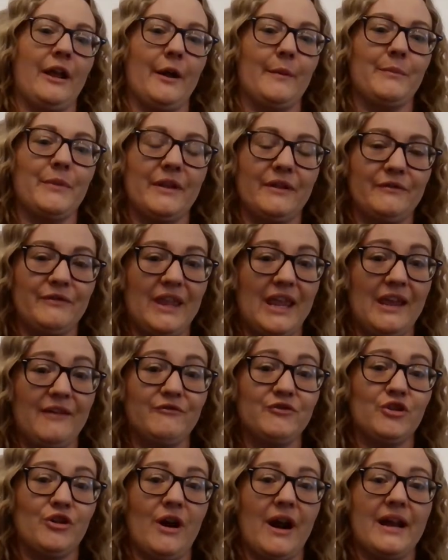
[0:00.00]
up, that they have
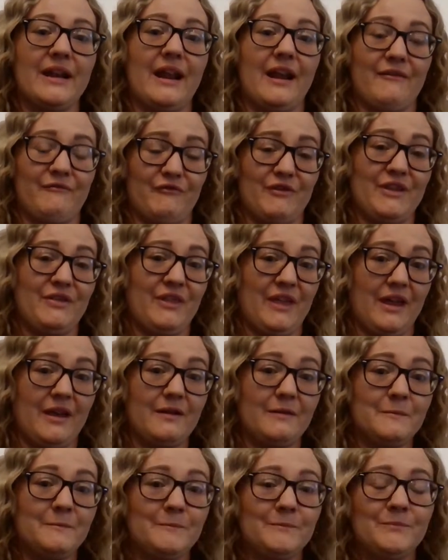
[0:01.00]
tried everything.
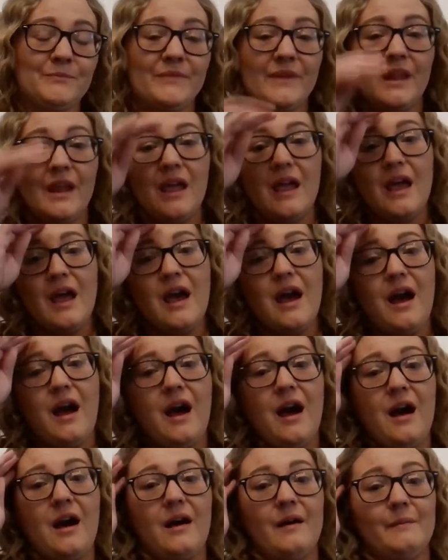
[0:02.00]

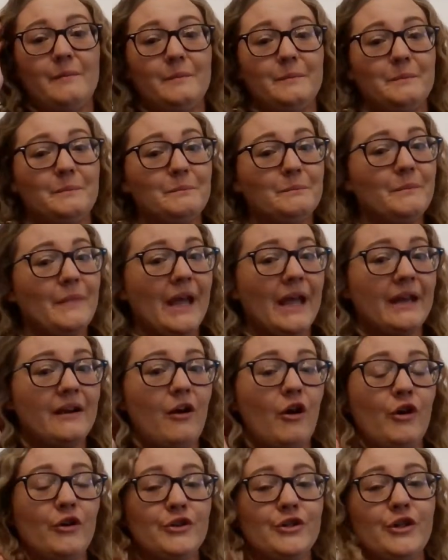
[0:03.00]
Um, and
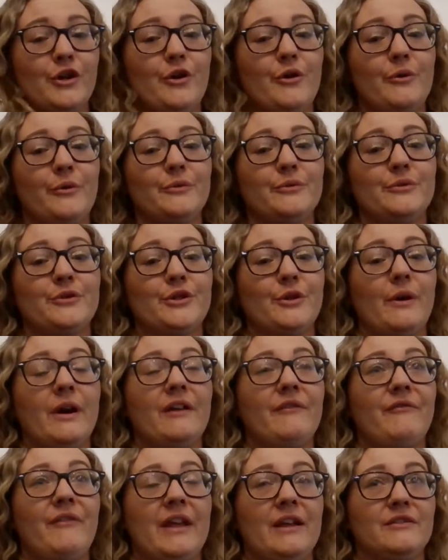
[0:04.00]
also, so I
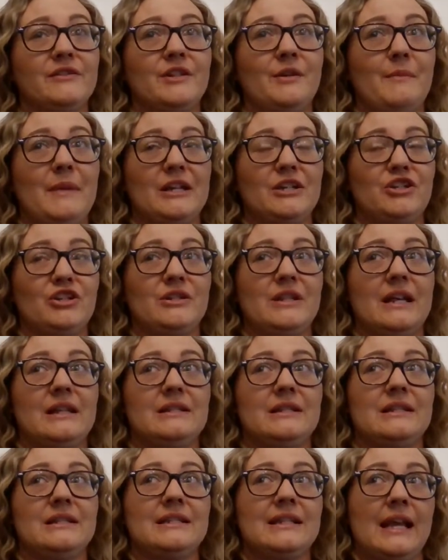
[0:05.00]
failed to mention that
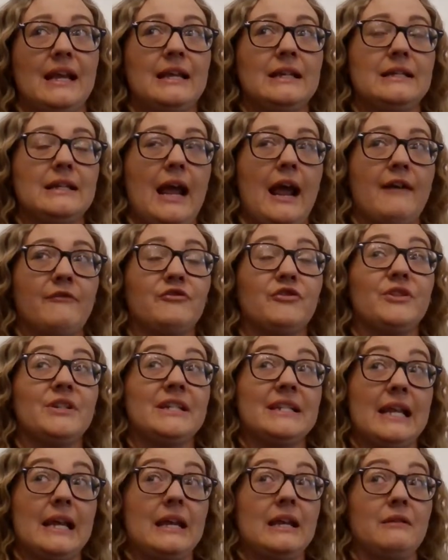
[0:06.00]
after the
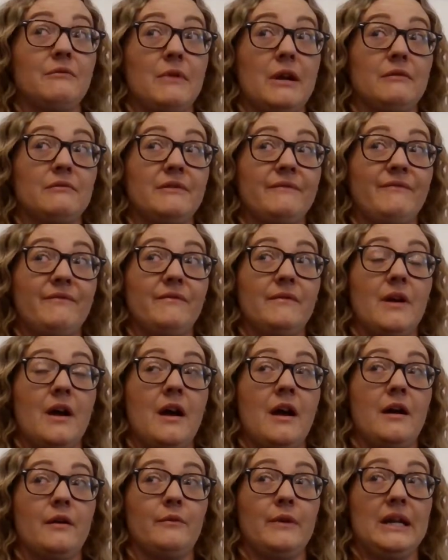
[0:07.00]
second round
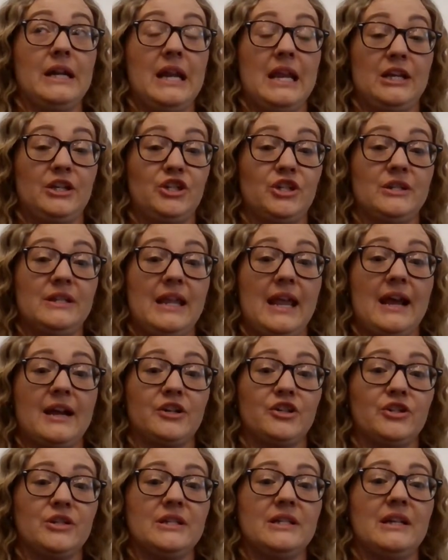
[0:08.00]
of radiation, they
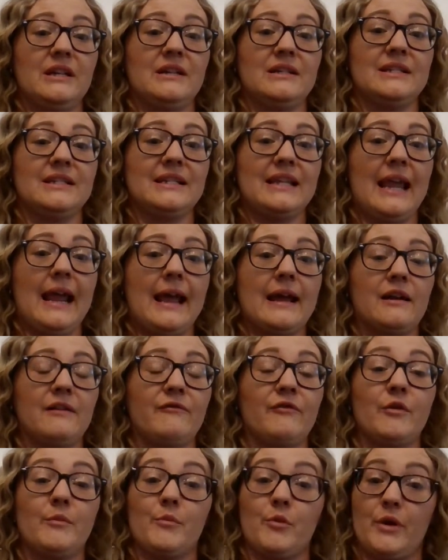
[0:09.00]
actually did a scan of
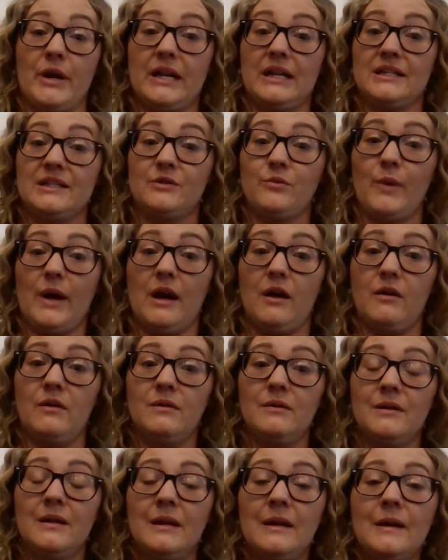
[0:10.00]
her brain as
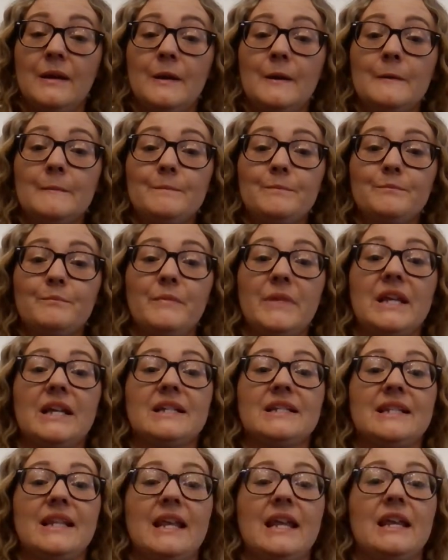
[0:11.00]
well,
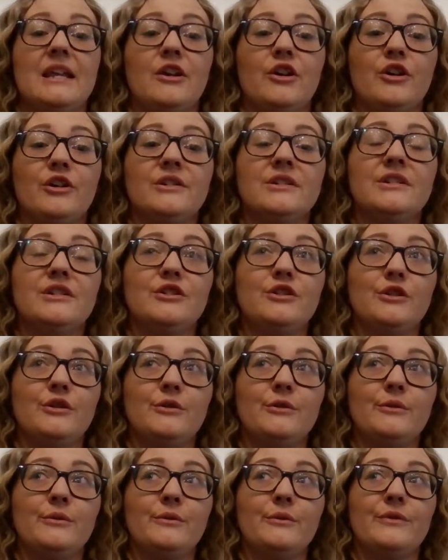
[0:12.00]
because they couldn't
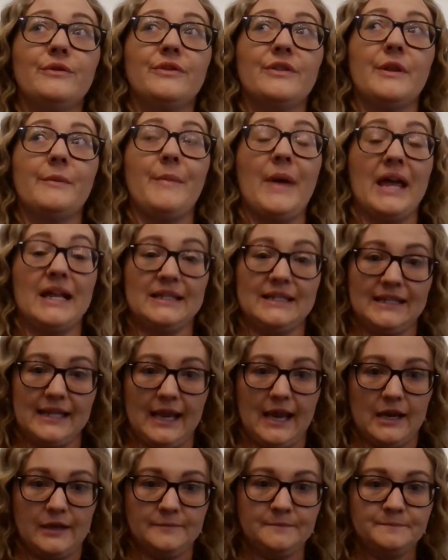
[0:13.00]
do the PET
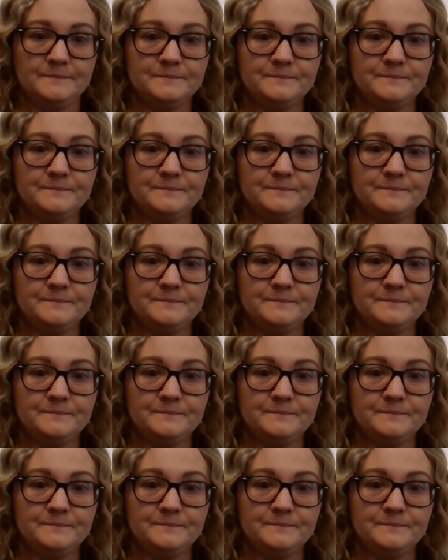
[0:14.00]
scan